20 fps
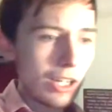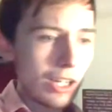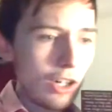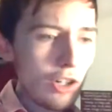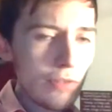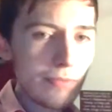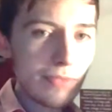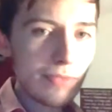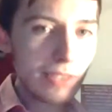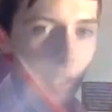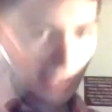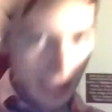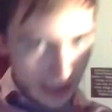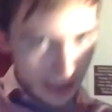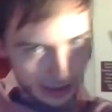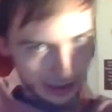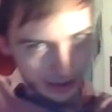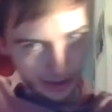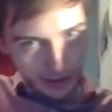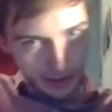
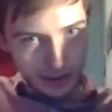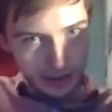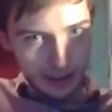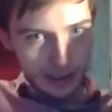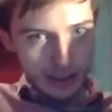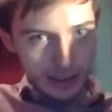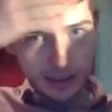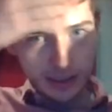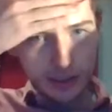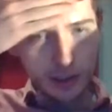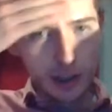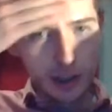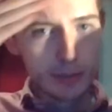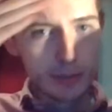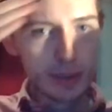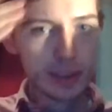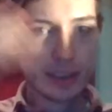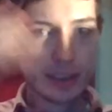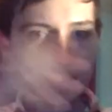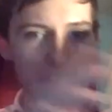Hopefully,
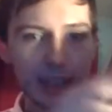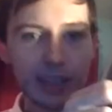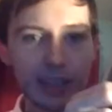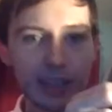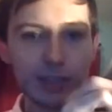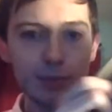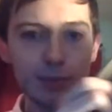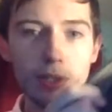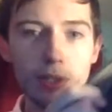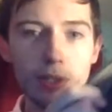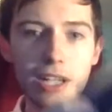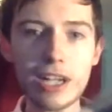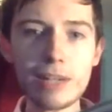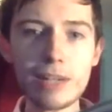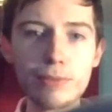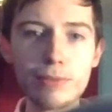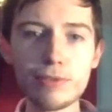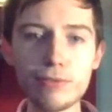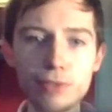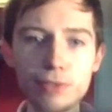no mistakes will
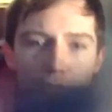happen